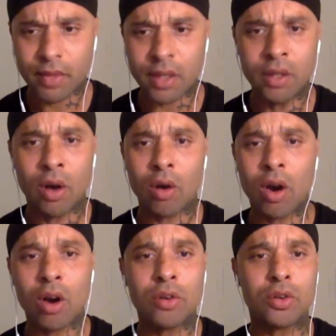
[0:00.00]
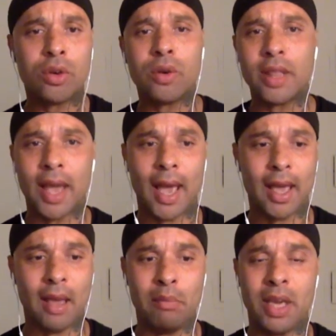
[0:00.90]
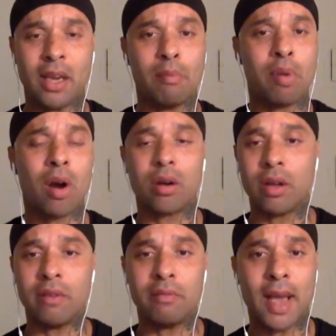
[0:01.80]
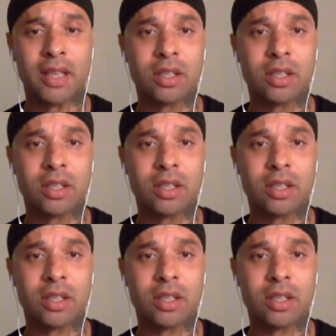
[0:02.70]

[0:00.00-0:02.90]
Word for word: you know, her doing that and being a part of mass